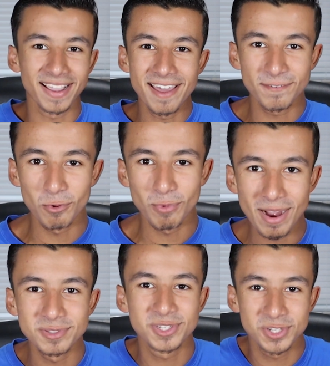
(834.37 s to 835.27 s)
again for
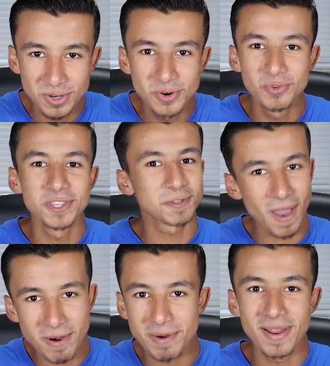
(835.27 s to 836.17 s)
round two with
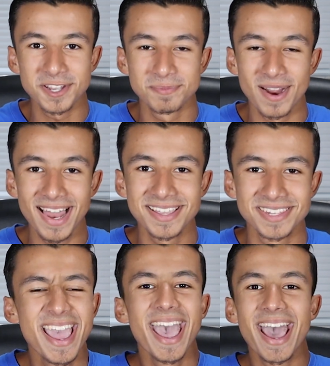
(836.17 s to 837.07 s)
Spider-Man Miles
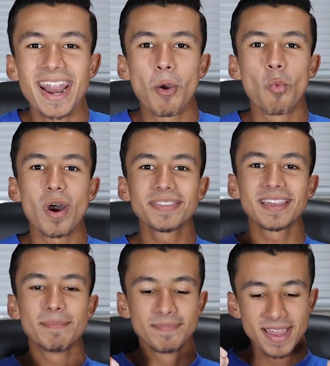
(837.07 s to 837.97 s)
Morales and I want
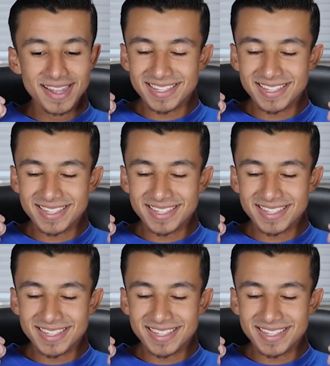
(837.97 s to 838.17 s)
them